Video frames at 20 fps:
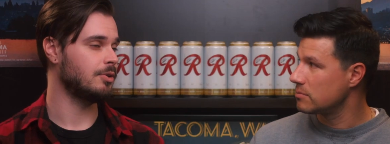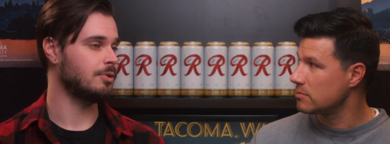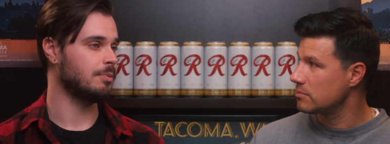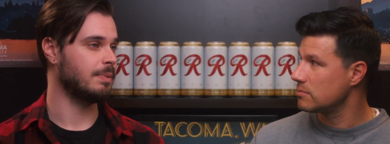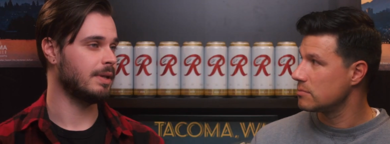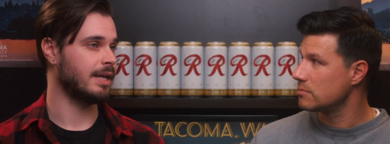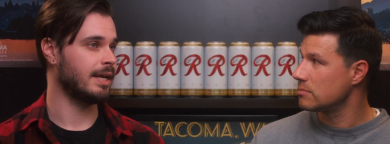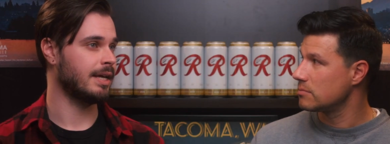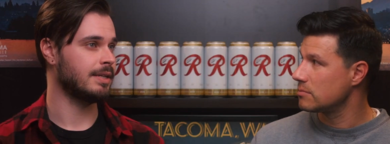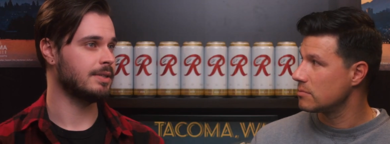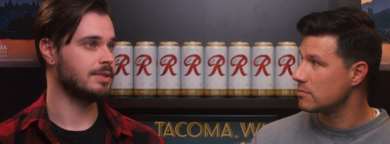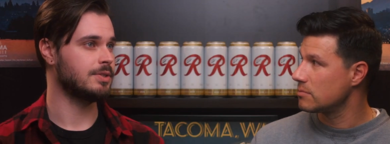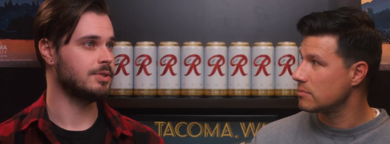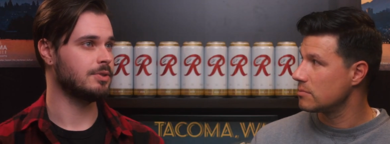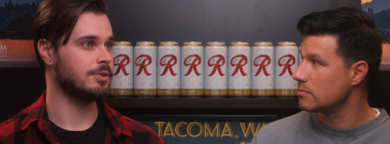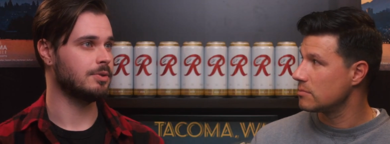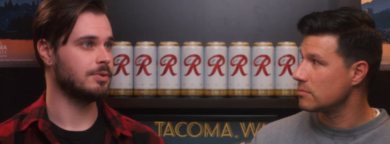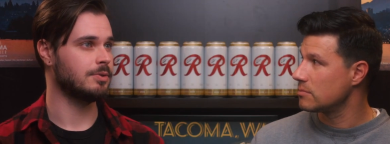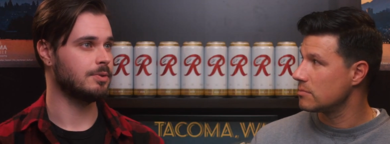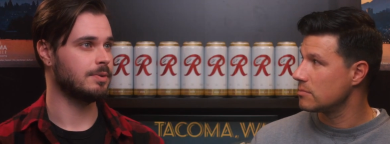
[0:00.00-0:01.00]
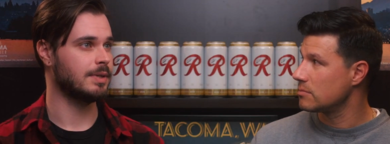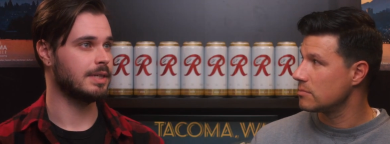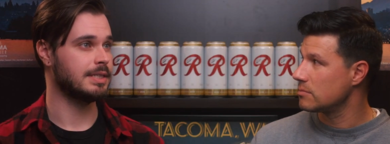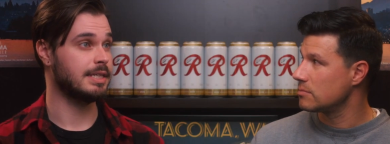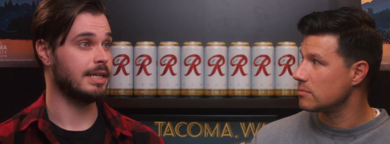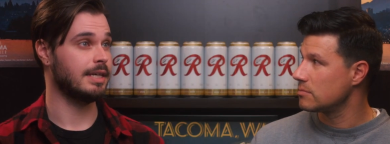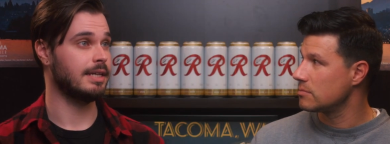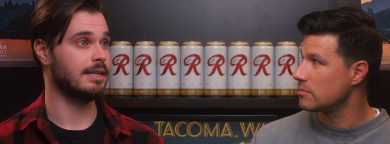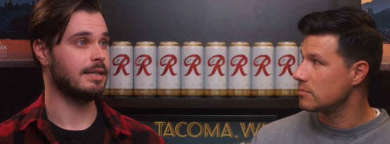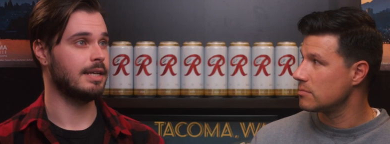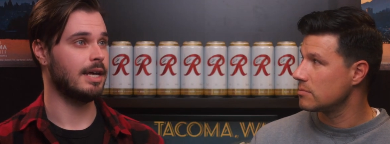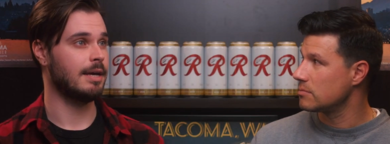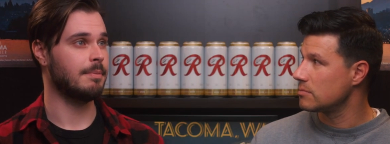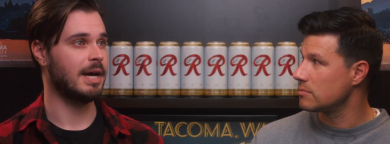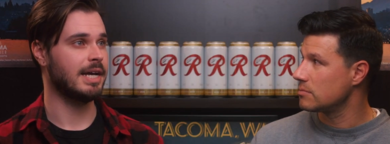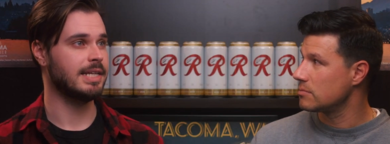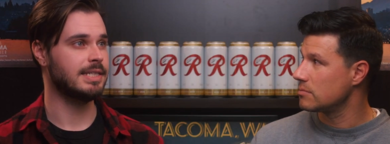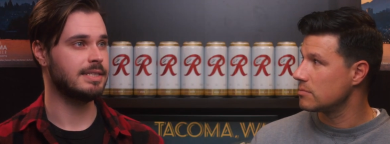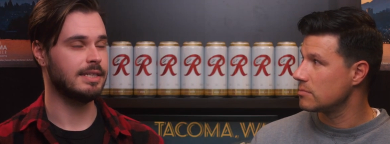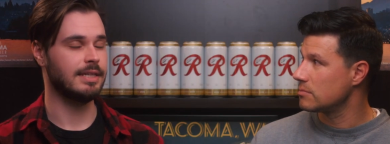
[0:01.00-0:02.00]
Speaker 1: who planned to attend
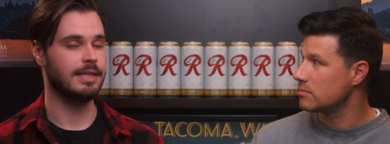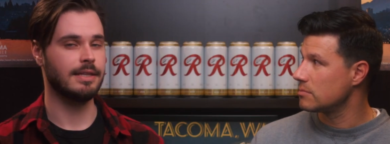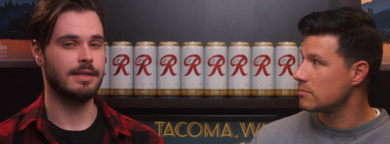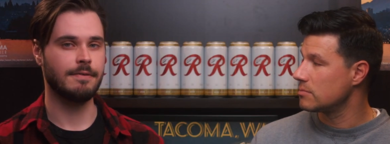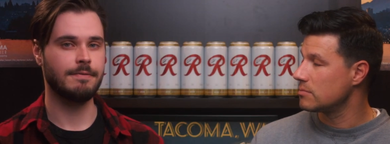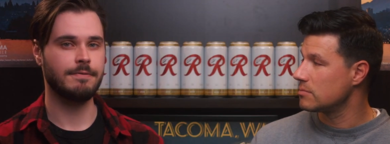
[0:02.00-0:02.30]
MIT in the